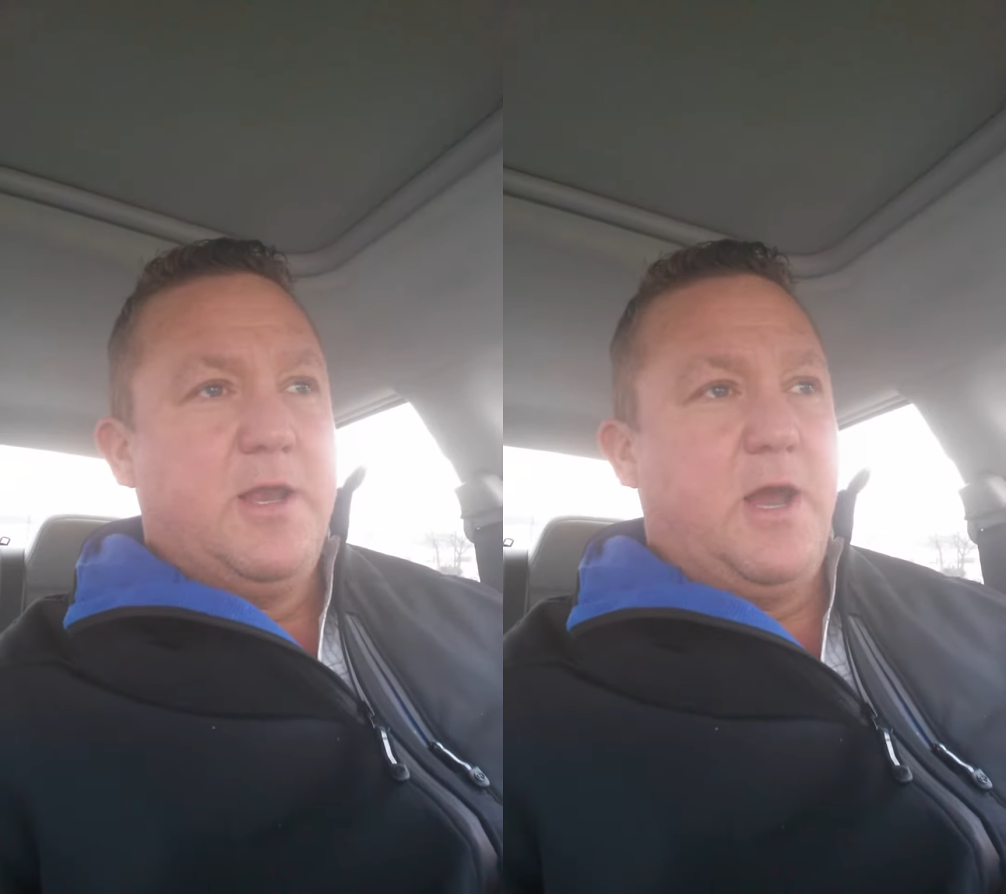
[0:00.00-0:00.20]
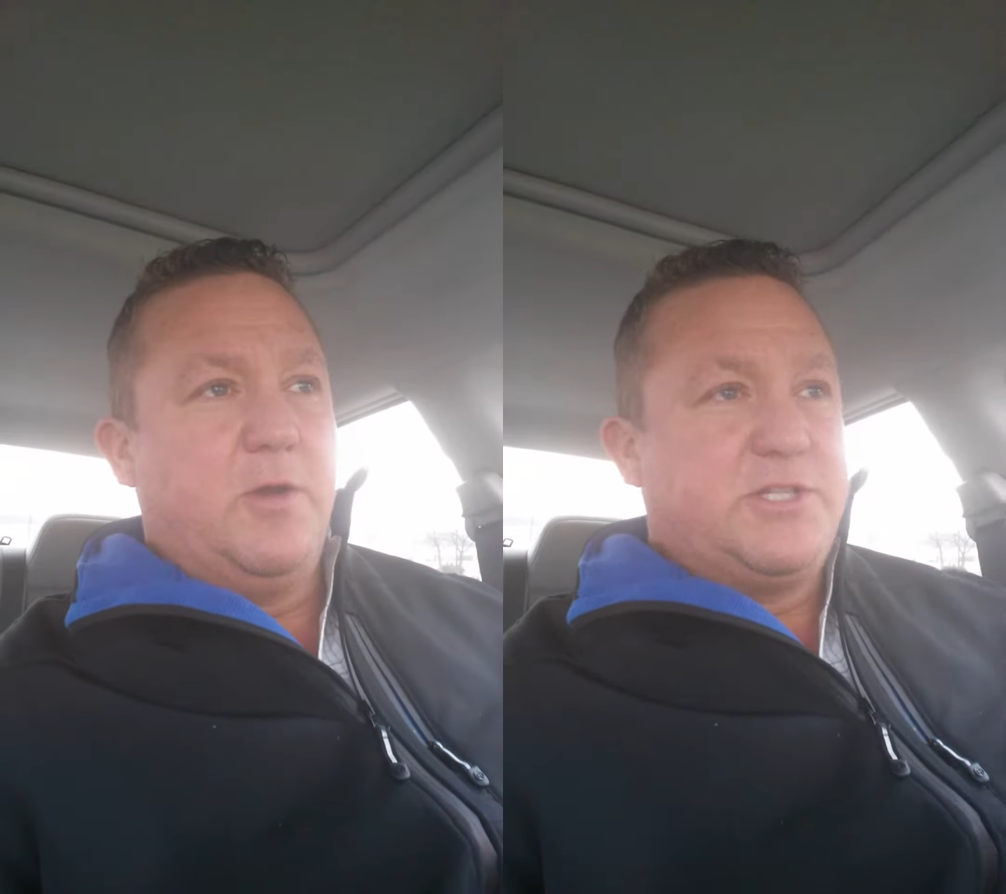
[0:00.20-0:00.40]

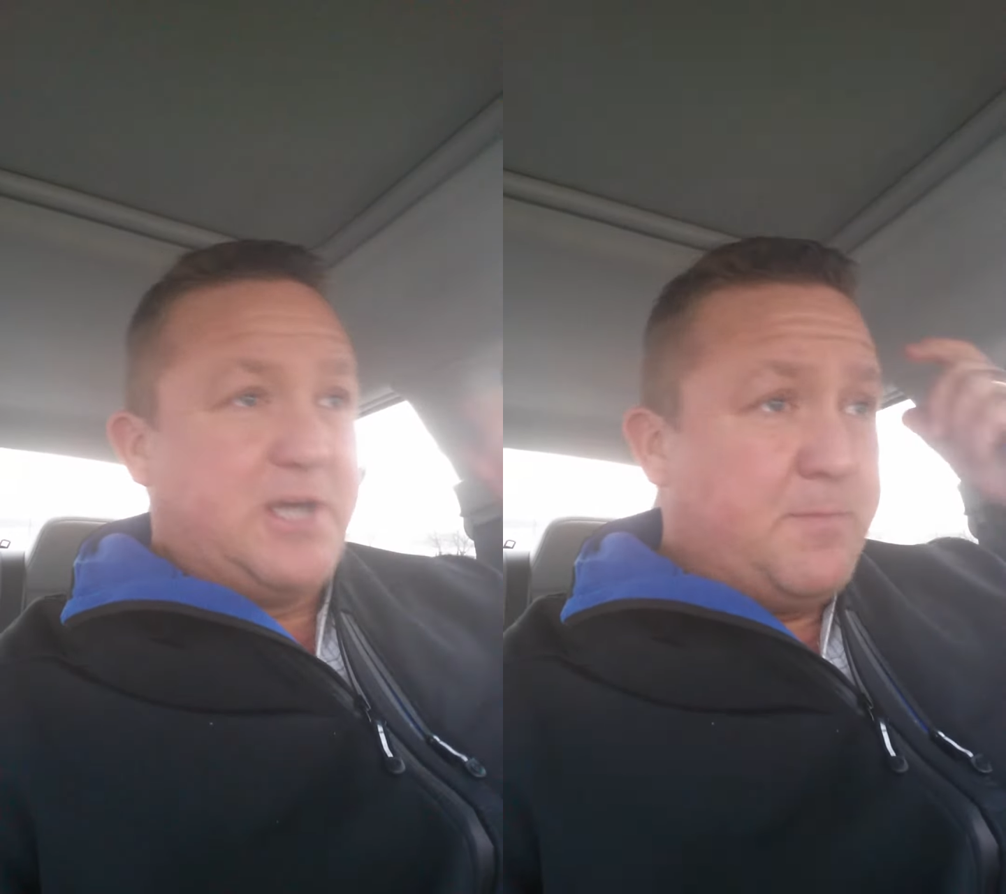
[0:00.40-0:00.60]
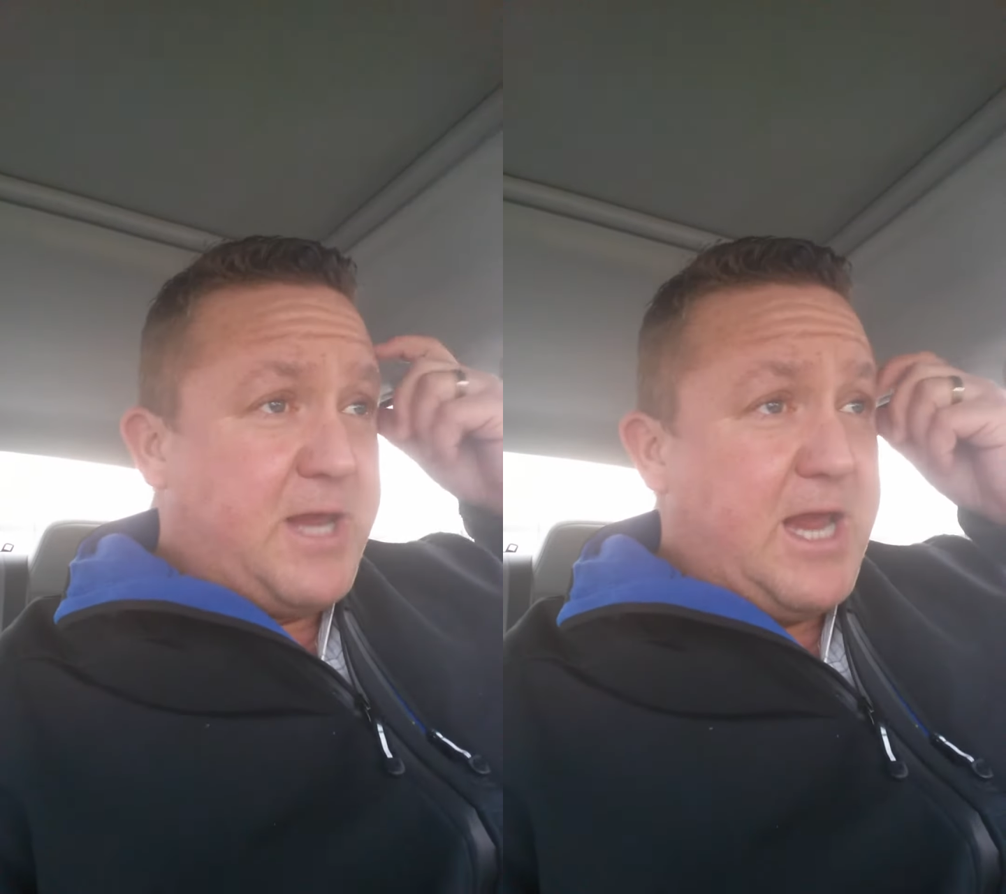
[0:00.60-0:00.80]
Now, in
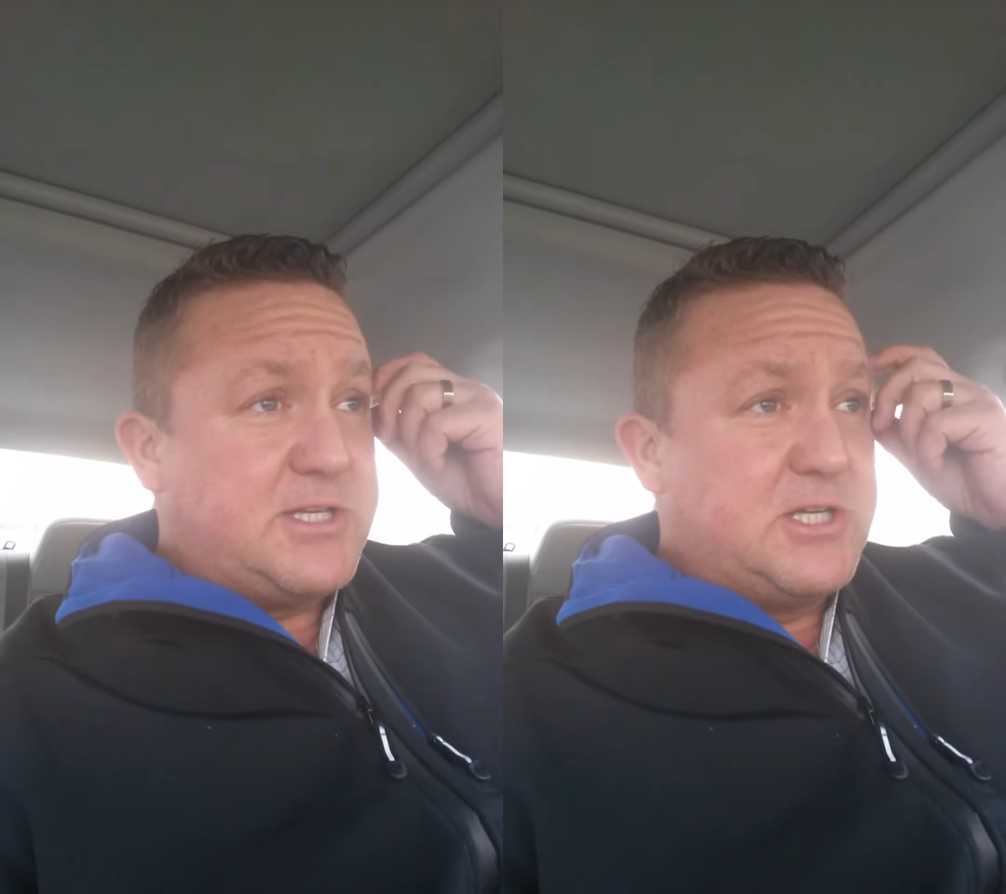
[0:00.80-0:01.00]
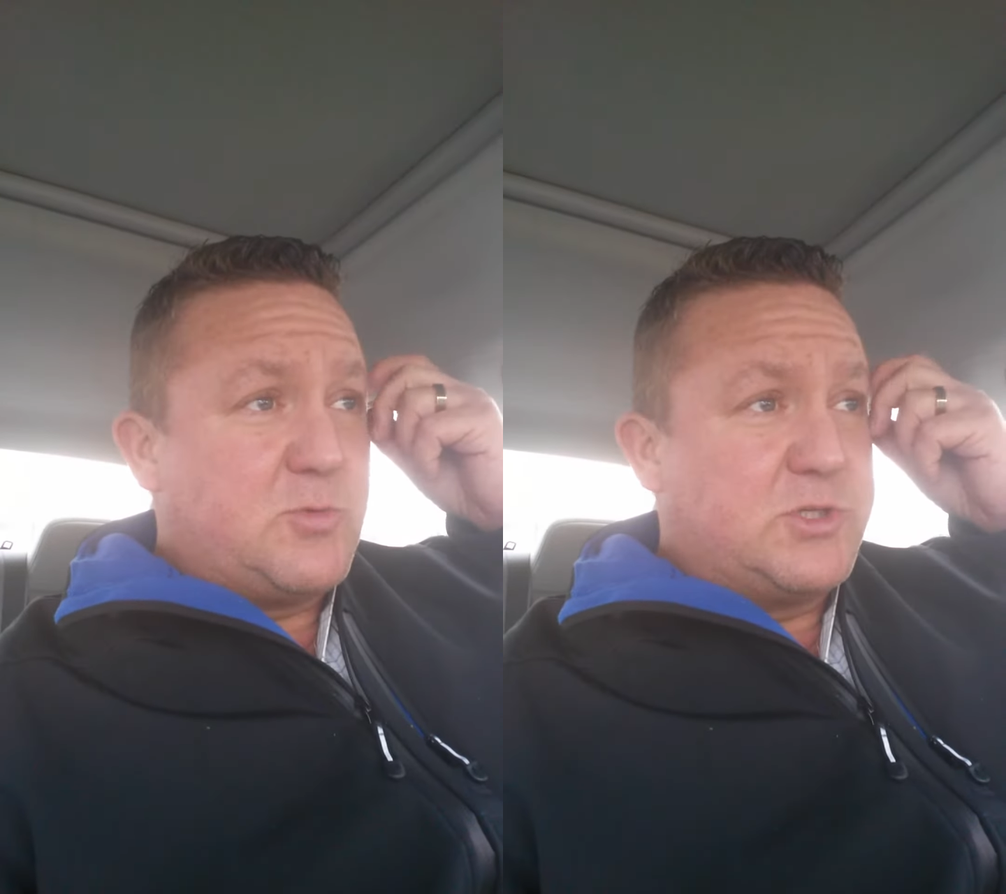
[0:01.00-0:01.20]
some
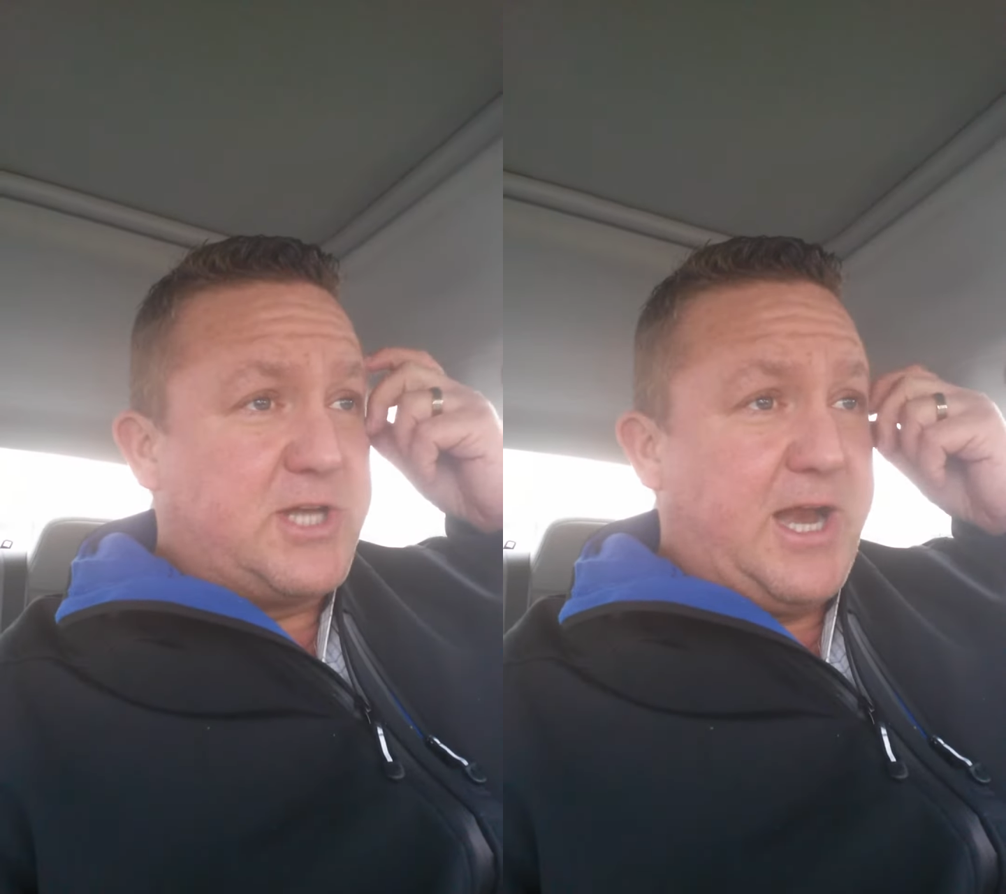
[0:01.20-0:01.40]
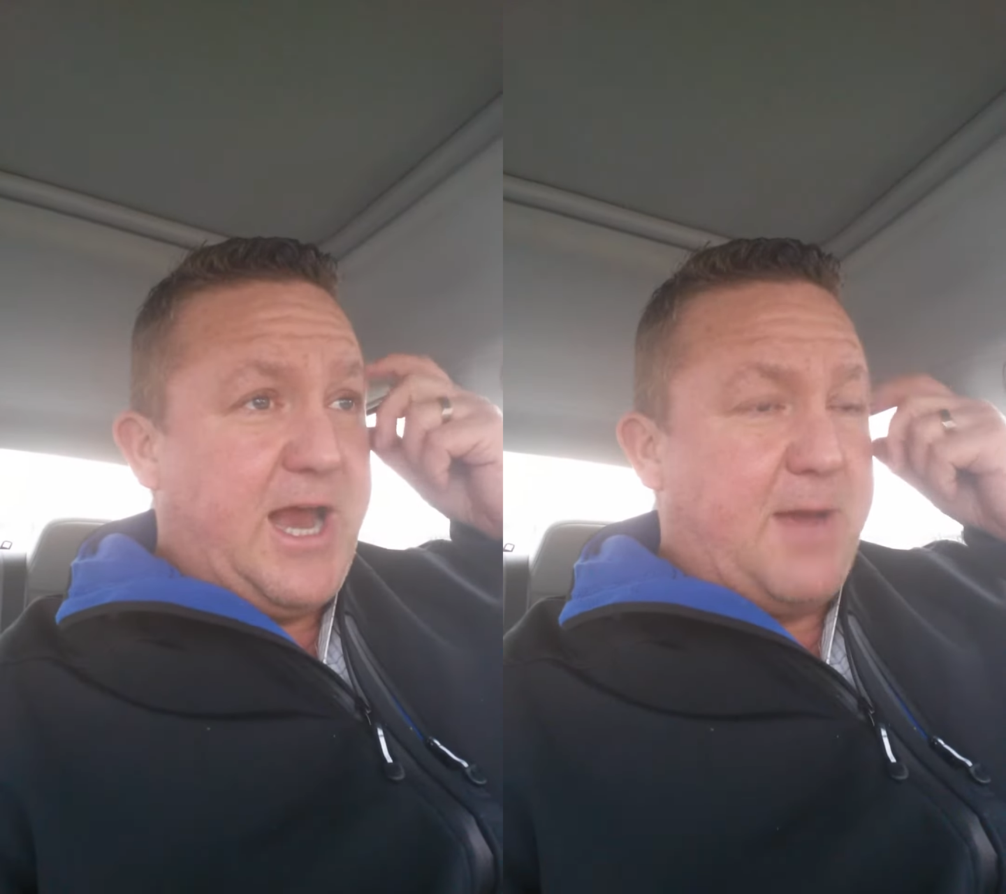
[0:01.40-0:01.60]
cases, what's
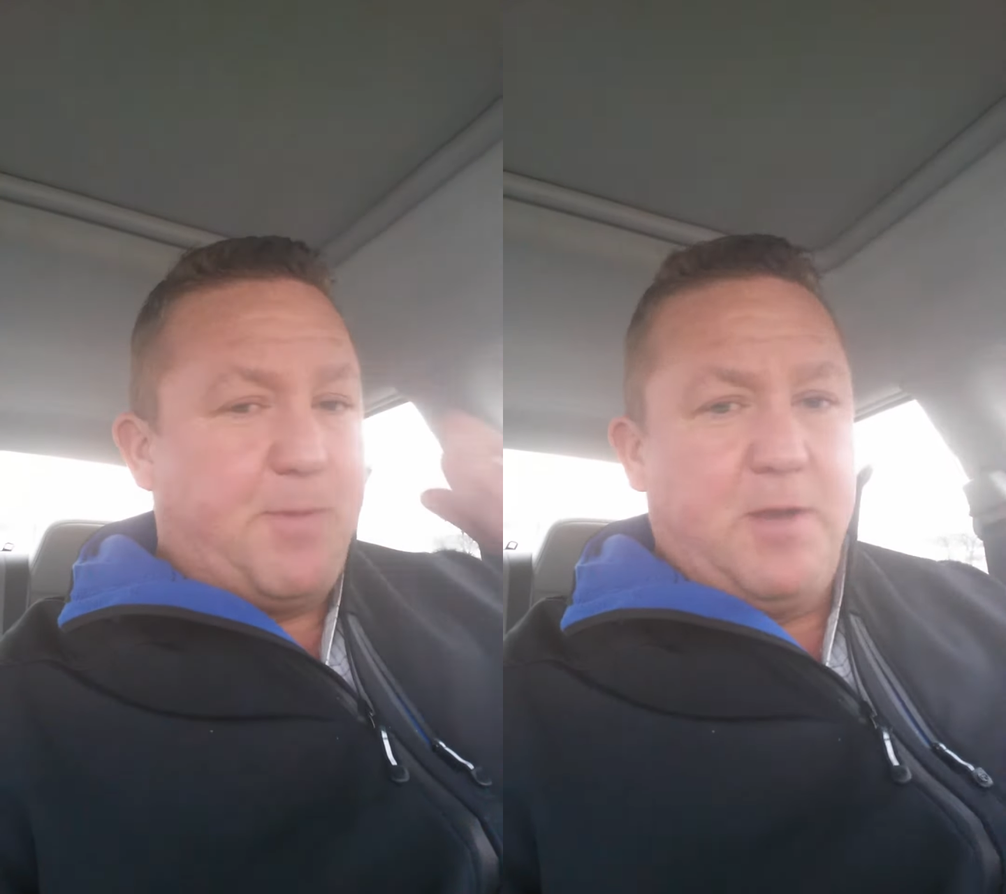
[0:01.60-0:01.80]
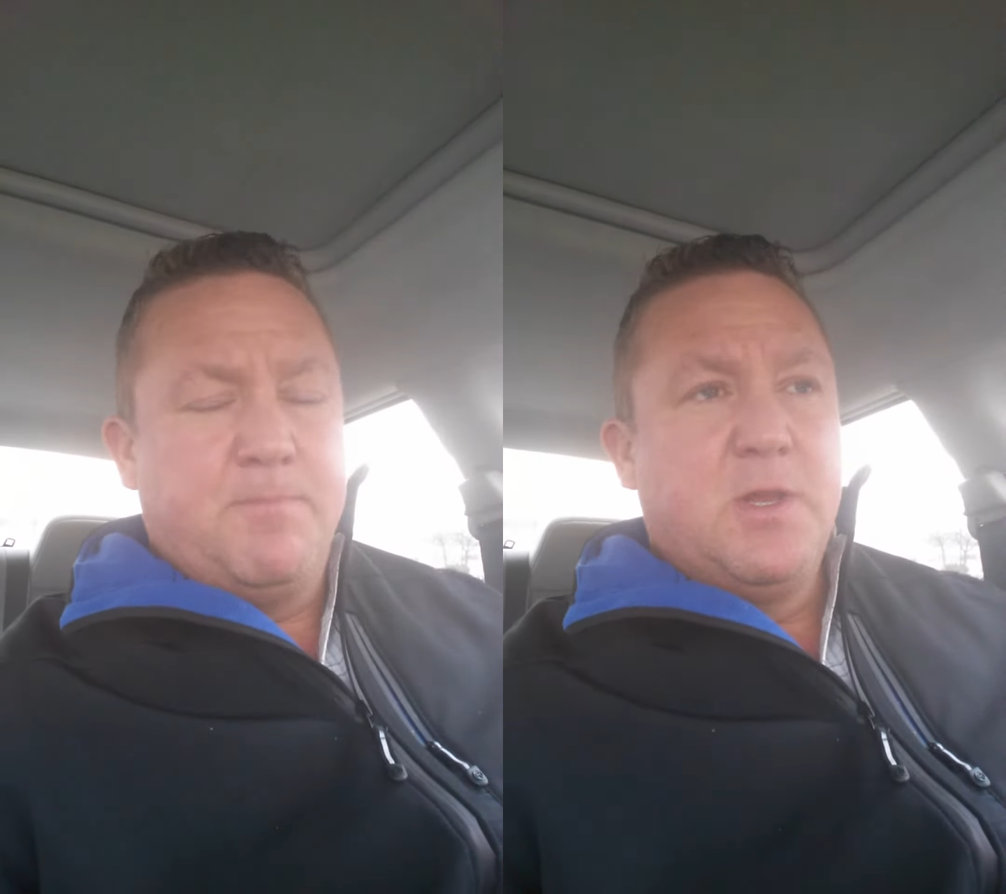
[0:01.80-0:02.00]
going to
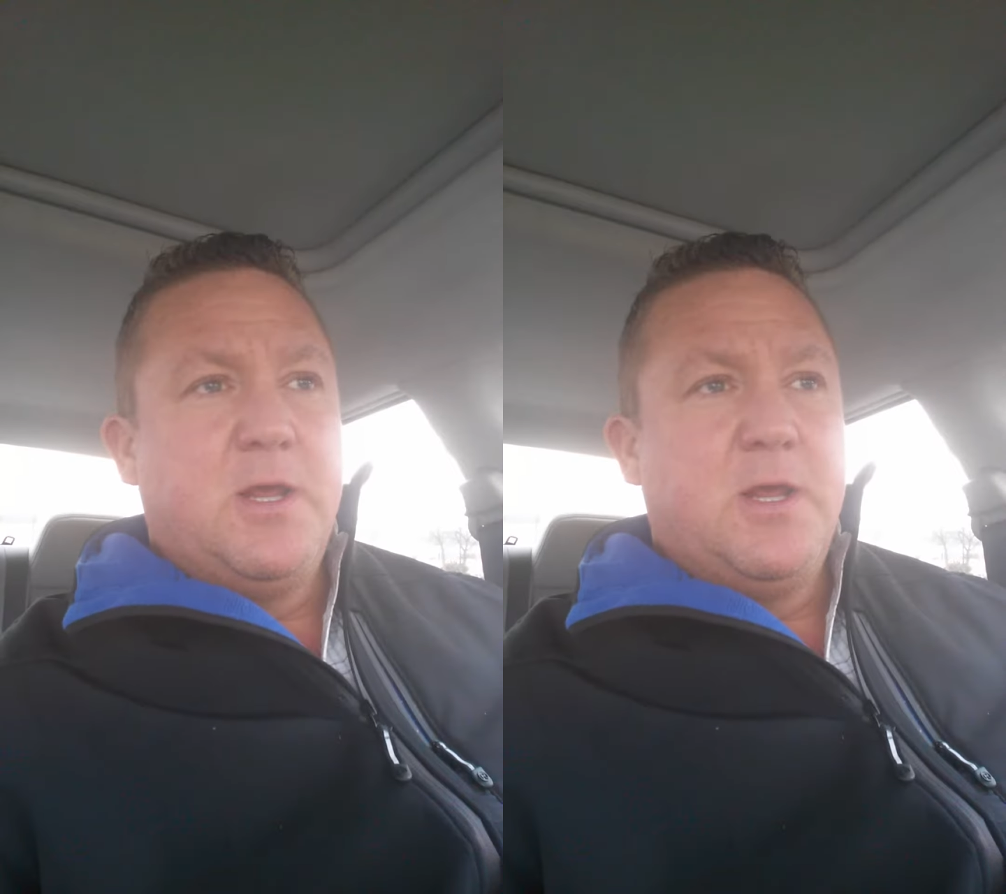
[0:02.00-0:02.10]
happen